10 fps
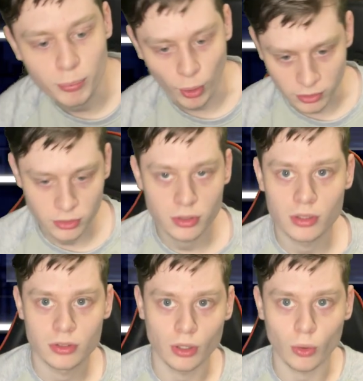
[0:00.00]
press
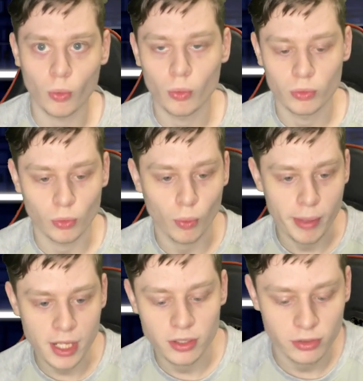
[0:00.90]
circle or
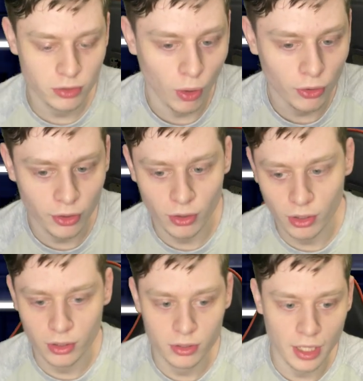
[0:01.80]
B to start
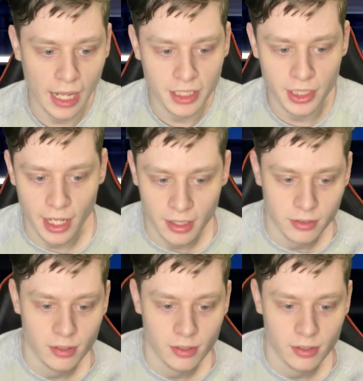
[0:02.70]
the connection test.